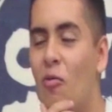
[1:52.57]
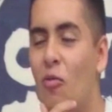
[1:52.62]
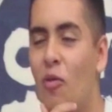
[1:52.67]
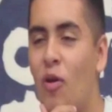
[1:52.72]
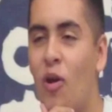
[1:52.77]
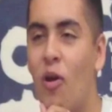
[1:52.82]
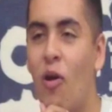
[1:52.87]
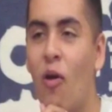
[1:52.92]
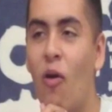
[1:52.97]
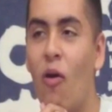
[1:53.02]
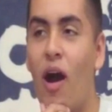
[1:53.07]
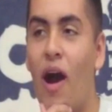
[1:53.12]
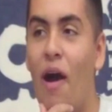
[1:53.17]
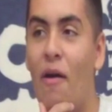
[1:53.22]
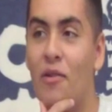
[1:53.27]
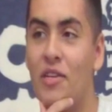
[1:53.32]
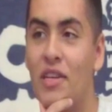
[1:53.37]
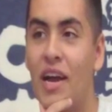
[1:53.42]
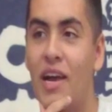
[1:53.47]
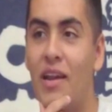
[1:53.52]
Well,
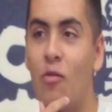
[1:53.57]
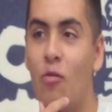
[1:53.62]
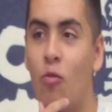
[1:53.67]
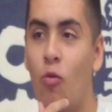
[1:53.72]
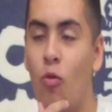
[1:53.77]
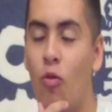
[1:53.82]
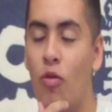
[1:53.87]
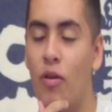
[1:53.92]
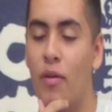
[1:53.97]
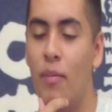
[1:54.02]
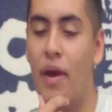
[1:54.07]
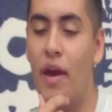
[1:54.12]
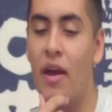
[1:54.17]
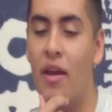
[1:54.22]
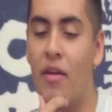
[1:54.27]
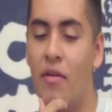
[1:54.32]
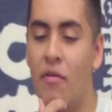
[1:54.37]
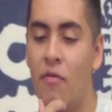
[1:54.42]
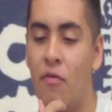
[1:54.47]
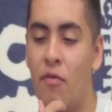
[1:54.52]
I was kind of warned
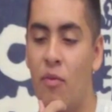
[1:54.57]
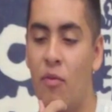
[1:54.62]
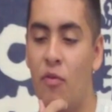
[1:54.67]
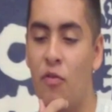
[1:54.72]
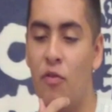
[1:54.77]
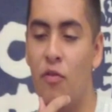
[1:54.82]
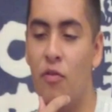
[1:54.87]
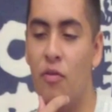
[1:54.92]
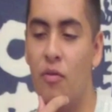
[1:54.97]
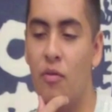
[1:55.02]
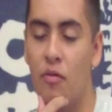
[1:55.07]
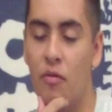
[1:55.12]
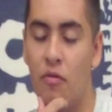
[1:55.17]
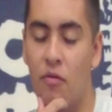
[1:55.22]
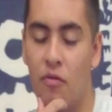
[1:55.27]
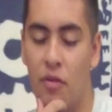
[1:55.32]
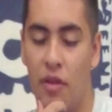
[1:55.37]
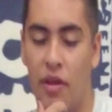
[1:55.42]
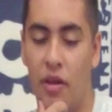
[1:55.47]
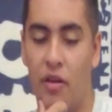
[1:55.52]
about it from a few,
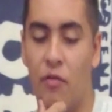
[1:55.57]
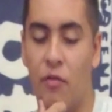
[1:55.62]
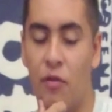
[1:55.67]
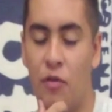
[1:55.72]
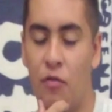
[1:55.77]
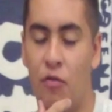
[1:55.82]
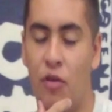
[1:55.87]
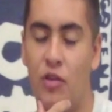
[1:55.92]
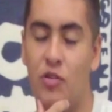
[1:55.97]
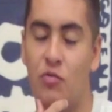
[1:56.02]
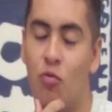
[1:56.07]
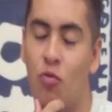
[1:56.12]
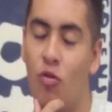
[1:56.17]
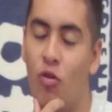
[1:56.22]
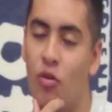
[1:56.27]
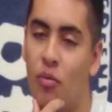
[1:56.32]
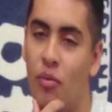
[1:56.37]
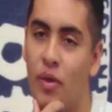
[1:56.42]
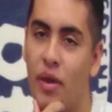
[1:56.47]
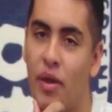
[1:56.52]
like a few friends
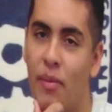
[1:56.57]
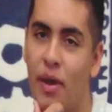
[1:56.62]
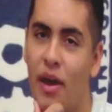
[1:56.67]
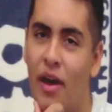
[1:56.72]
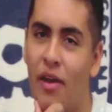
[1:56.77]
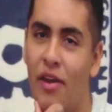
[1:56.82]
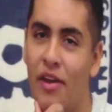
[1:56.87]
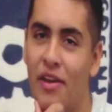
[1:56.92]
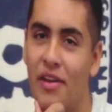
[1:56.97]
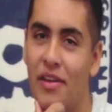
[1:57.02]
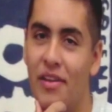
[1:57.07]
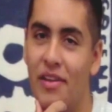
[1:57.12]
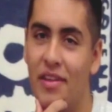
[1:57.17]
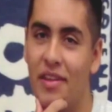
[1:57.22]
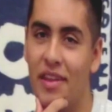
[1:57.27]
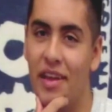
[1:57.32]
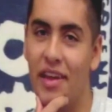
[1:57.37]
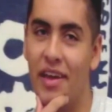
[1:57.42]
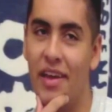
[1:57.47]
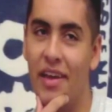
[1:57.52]
warned me about it,
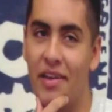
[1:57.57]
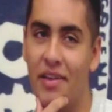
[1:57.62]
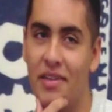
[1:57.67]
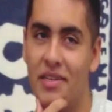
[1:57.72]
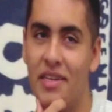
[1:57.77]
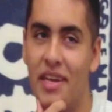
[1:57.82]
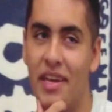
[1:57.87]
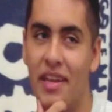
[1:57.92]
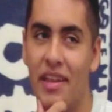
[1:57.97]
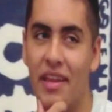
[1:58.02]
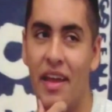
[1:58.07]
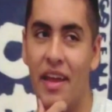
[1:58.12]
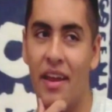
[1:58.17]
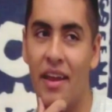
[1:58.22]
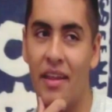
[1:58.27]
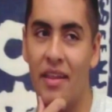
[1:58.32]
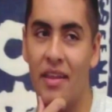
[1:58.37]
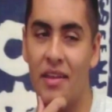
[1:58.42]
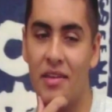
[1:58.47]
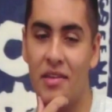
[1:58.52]
uh, saying
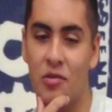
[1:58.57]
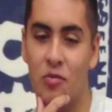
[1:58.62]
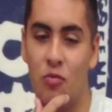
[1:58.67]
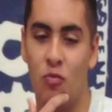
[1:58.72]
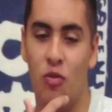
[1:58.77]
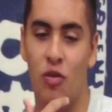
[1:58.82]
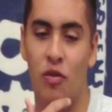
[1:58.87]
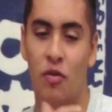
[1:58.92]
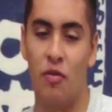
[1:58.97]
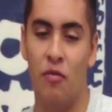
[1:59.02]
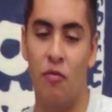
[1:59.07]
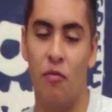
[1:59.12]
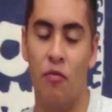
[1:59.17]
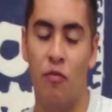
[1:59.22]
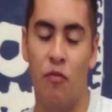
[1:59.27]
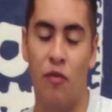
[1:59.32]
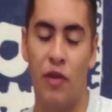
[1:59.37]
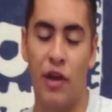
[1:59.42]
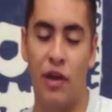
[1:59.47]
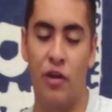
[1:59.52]
that this is what a
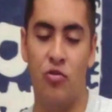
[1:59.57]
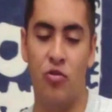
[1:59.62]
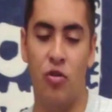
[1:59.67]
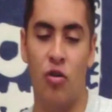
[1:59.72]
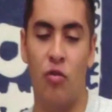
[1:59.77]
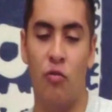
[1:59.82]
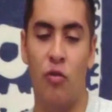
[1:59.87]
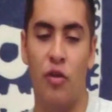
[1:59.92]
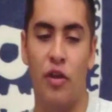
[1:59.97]
figure drawing